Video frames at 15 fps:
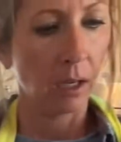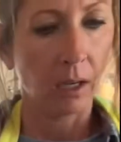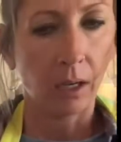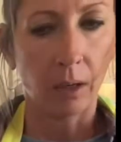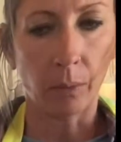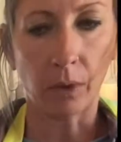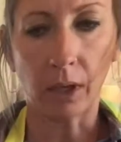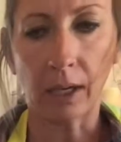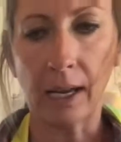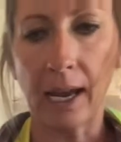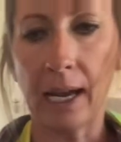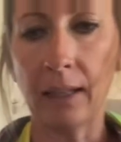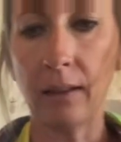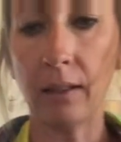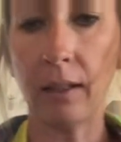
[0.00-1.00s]
We're going to
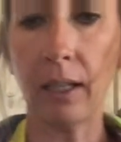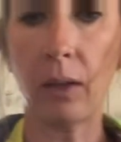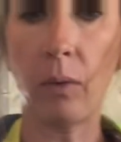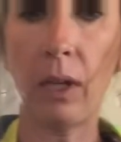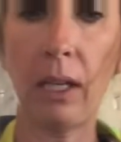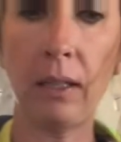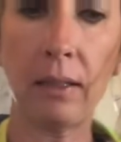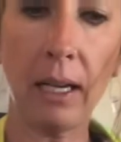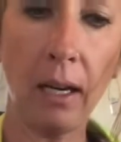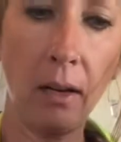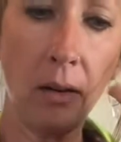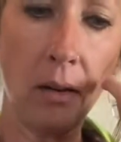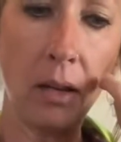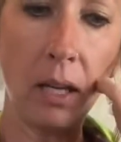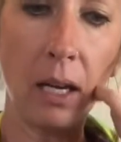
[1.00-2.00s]
add the liquid
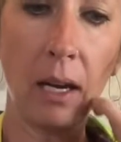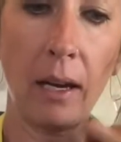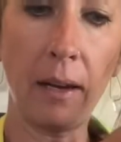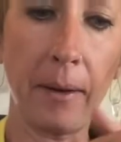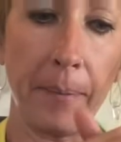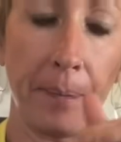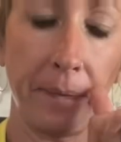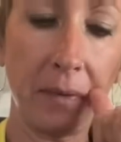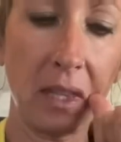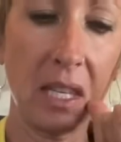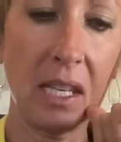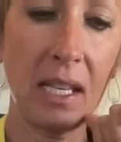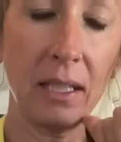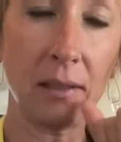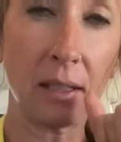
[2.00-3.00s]
until
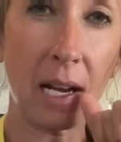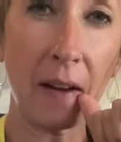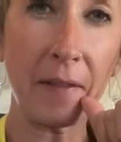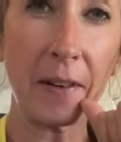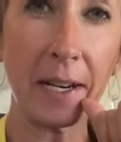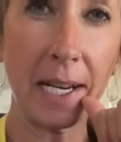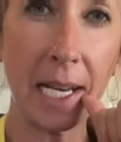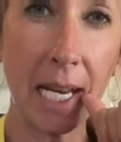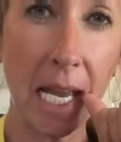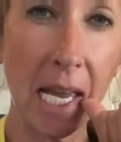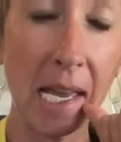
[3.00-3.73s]
it's covering